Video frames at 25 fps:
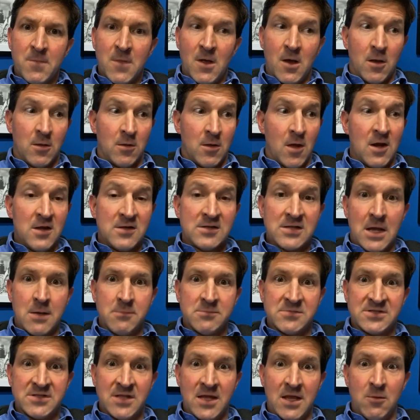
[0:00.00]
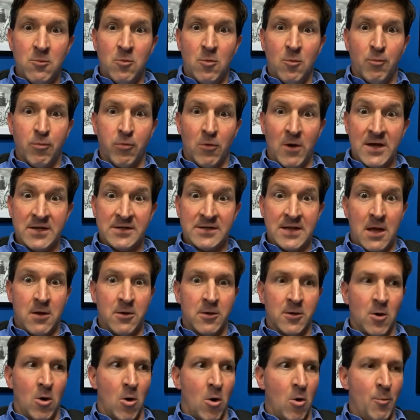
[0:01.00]
A lot of times they will break down
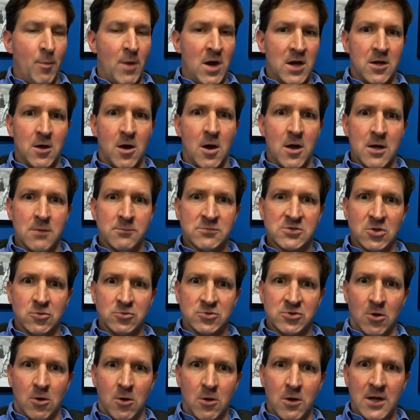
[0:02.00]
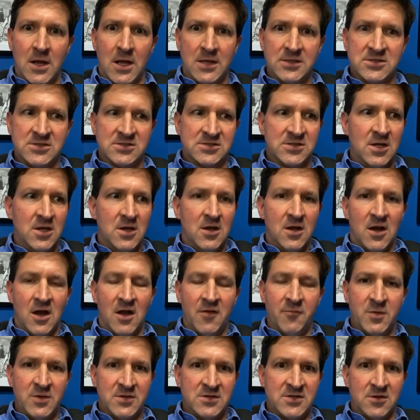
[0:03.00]
and go, oh my God, I'm so sorry.
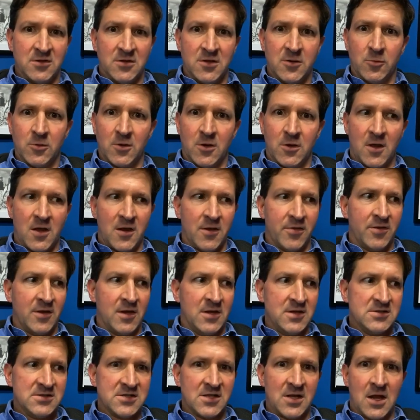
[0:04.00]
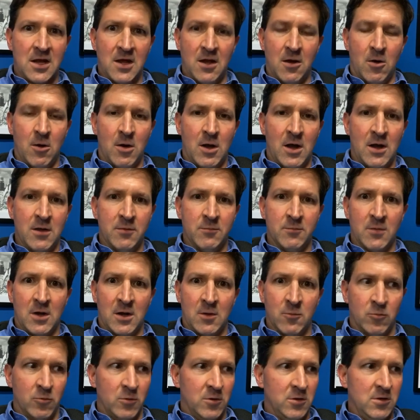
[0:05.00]
I've been dealing with a lot of things, and I
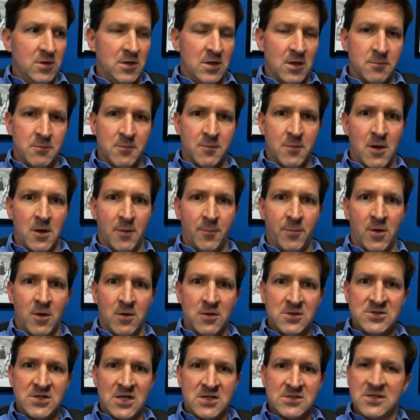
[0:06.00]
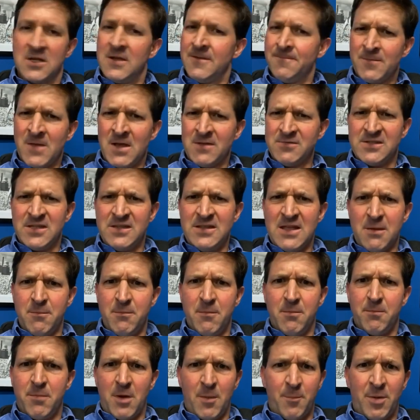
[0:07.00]
apologize. I've seen
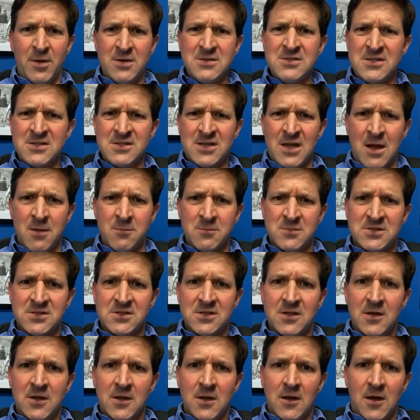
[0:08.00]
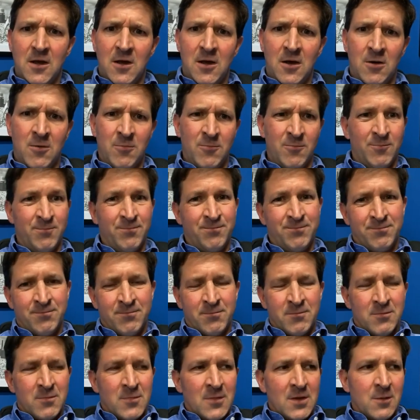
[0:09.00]
that a bunch of times.
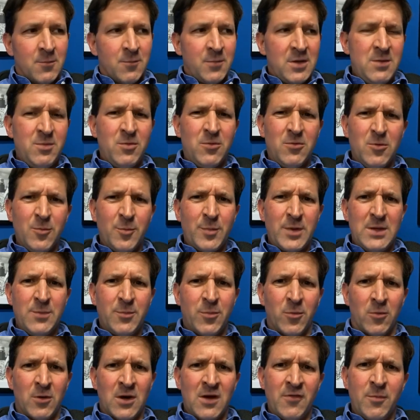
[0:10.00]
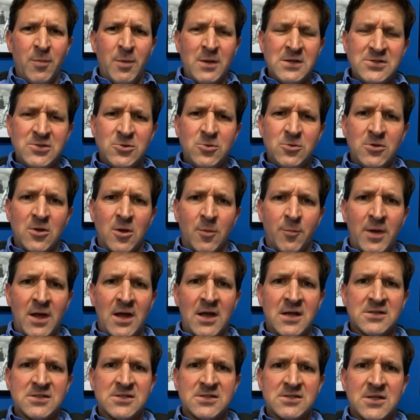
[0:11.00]
People are people, and everybody's doing their
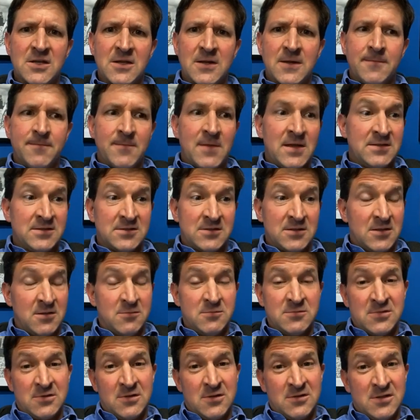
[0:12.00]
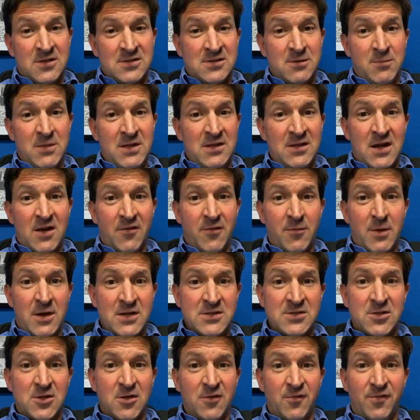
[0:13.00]
best. And so it doesn't mean that
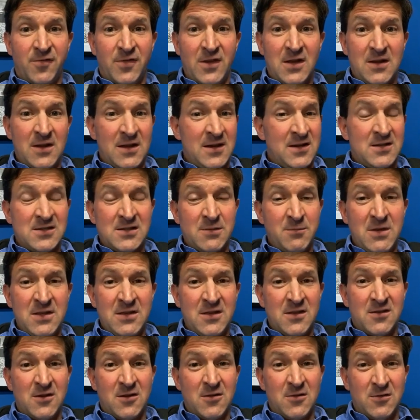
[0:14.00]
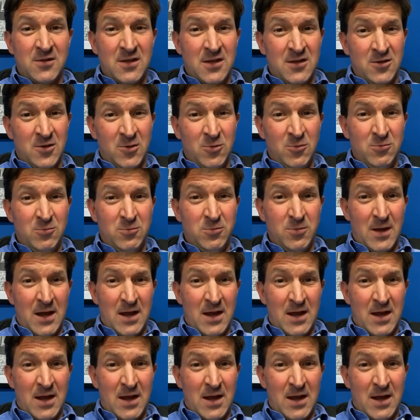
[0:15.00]
everybody's a good fit, and it doesn't mean that you